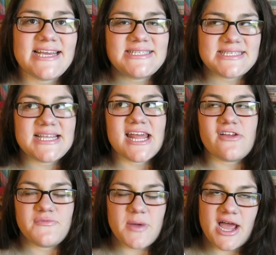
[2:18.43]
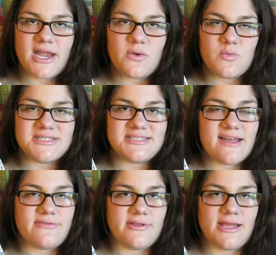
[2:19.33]
His state of mind was
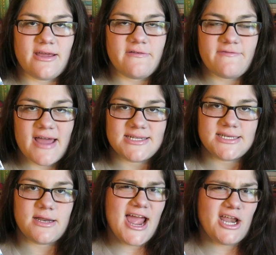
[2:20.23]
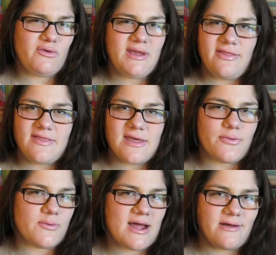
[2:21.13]
definitely affected, and you get that
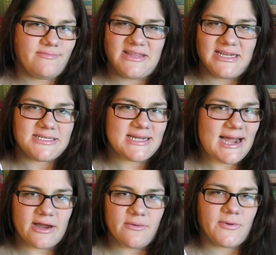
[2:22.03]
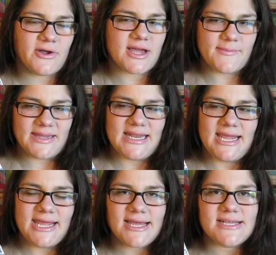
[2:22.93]
throughout the entire book. I mean,
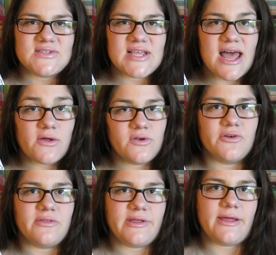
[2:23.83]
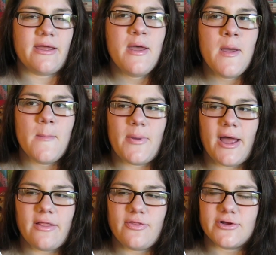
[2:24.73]
he is elderly,
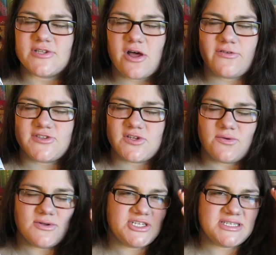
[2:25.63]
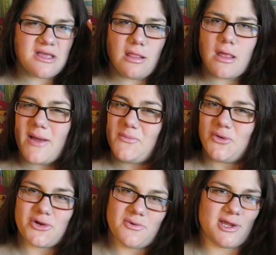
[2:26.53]
but there's also just a lot
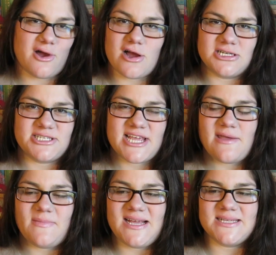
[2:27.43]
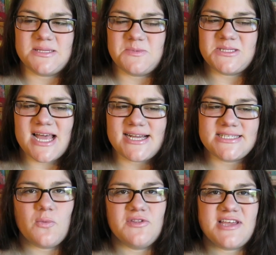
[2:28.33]
more going on to him. He's
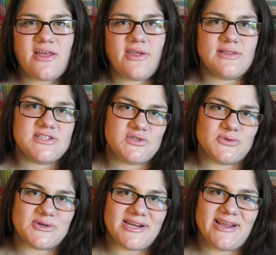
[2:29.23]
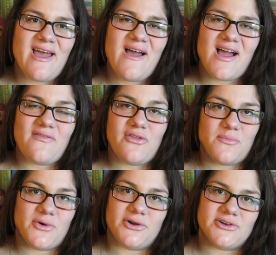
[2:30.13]
obsessed with telling the story of the
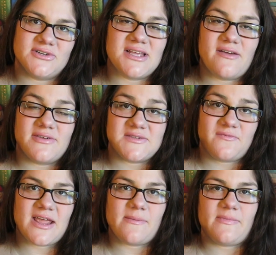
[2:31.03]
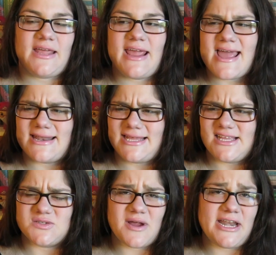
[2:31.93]
murders of his family, and
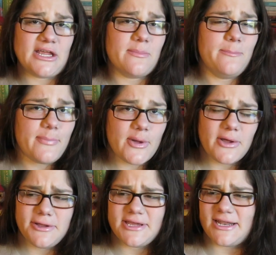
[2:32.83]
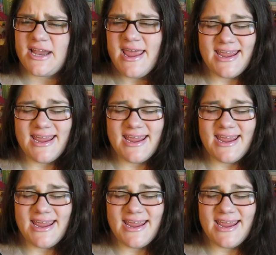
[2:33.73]
he's writing a book, and